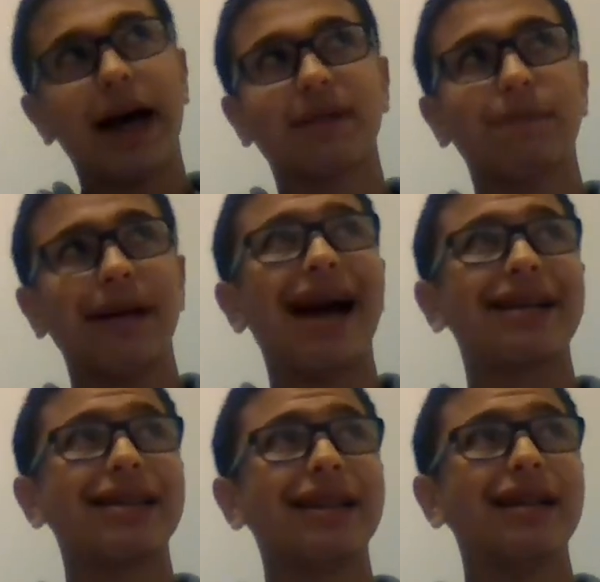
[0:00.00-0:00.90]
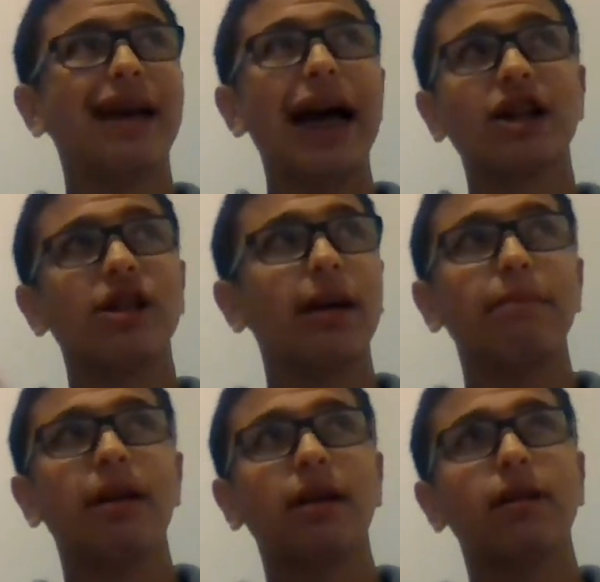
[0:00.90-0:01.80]
by accident. Actually, I
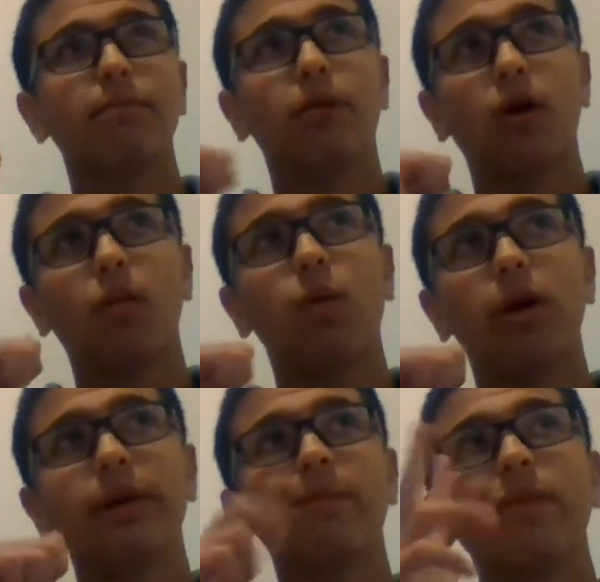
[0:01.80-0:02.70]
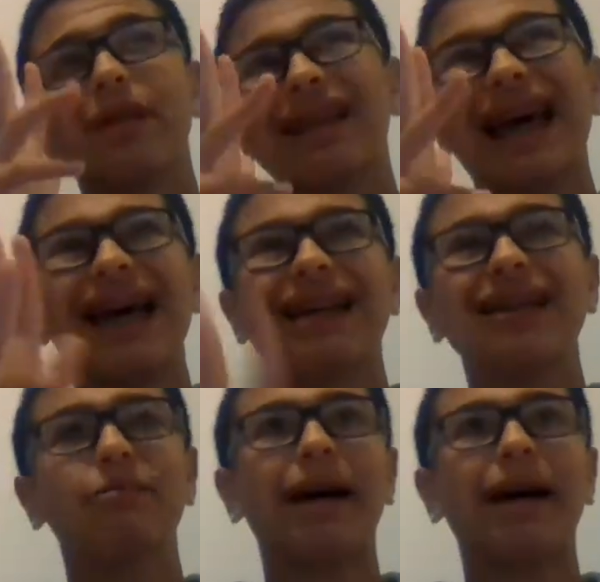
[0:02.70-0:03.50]
made it part one that ended by